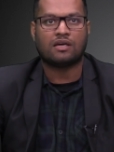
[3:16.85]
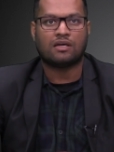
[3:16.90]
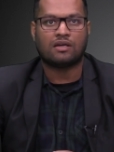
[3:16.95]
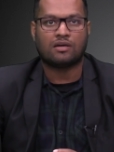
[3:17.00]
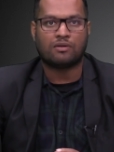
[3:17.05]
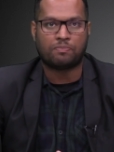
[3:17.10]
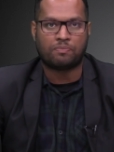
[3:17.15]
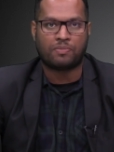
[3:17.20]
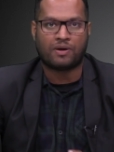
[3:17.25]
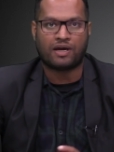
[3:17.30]

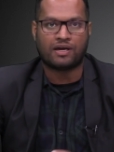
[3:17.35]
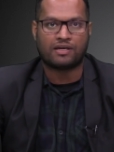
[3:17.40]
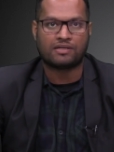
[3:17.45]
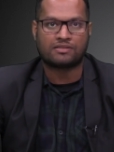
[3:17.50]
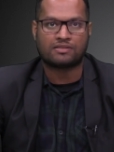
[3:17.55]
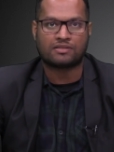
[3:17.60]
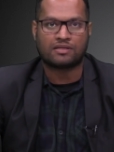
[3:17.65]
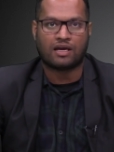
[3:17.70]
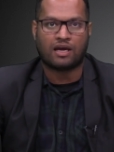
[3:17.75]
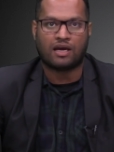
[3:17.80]

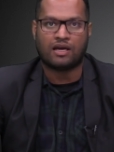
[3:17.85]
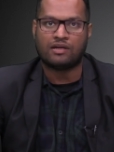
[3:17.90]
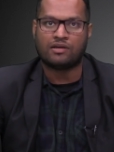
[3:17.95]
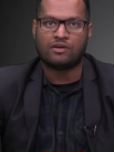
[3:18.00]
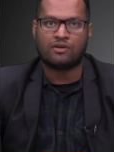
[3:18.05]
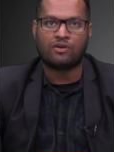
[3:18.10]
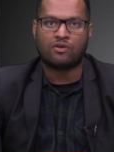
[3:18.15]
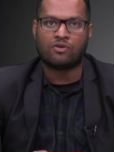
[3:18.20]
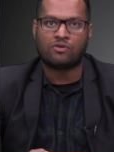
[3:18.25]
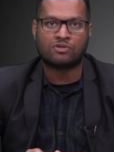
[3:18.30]
repairs
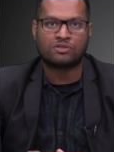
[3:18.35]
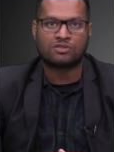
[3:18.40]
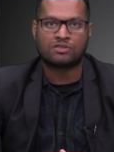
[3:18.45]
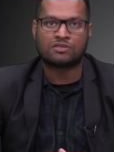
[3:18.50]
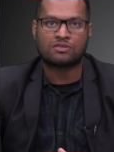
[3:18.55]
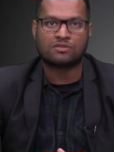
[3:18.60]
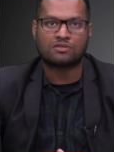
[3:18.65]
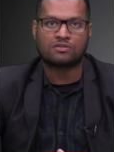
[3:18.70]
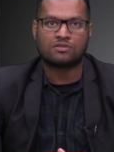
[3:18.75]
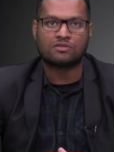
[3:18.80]
and lost
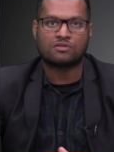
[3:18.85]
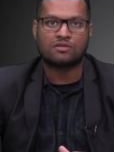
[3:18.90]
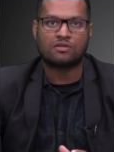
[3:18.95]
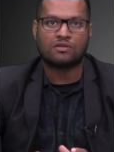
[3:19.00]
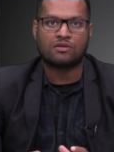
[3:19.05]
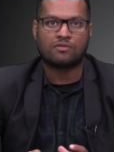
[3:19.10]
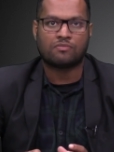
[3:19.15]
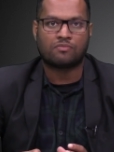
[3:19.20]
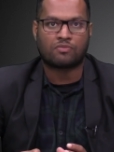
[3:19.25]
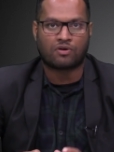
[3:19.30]

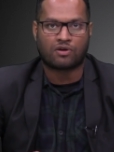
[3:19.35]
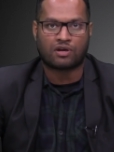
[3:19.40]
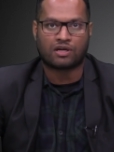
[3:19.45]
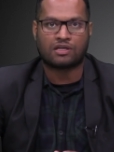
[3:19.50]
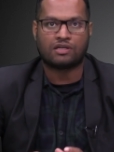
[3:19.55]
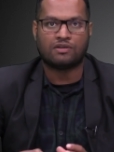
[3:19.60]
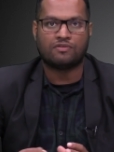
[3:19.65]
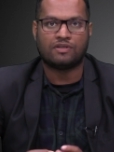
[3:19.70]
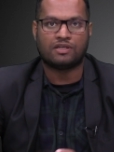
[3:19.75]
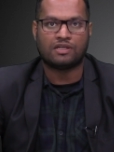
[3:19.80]

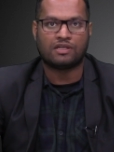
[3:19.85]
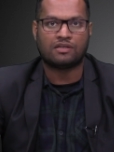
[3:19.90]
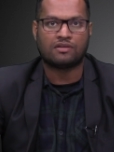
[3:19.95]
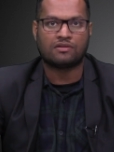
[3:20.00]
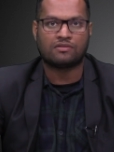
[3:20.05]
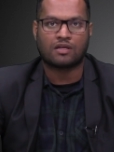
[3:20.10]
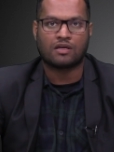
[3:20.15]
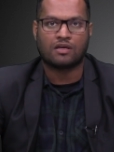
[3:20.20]
productivity,